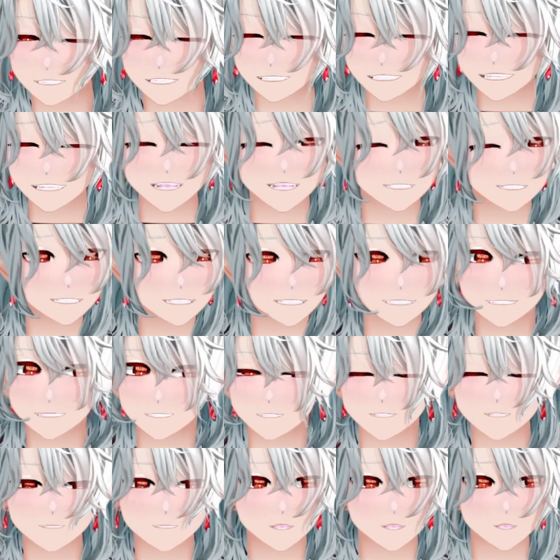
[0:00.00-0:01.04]
obviously it can
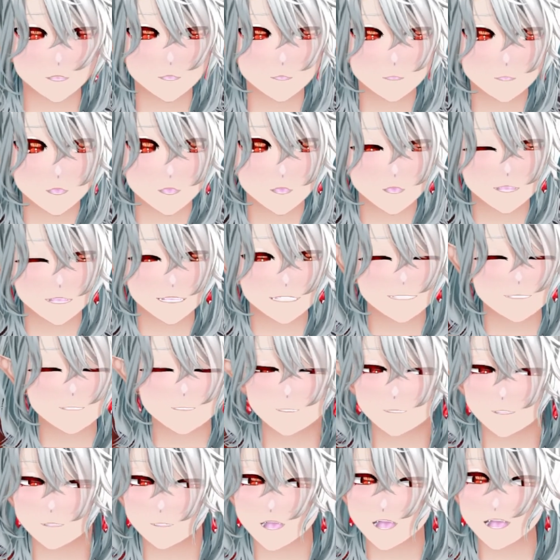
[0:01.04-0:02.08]
go very wrong. So
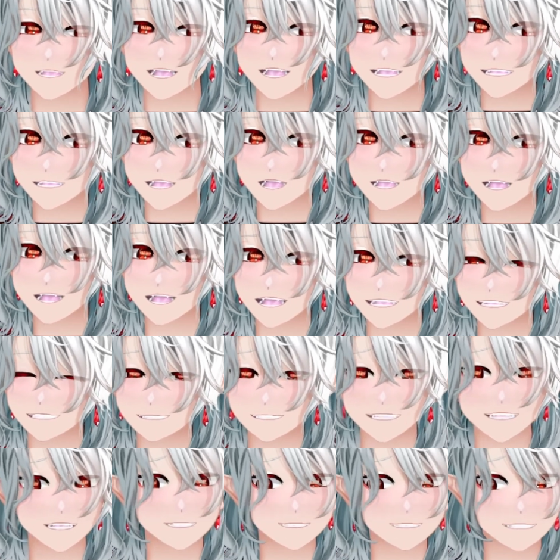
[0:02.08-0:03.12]
the first thing on the list
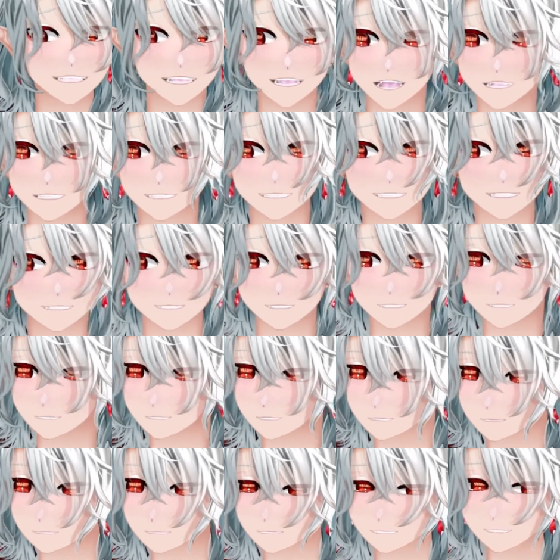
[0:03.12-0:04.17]
is to sell the tickets
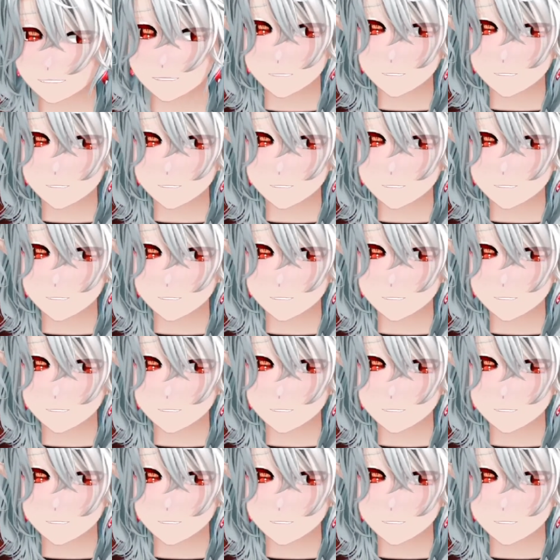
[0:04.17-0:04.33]
first.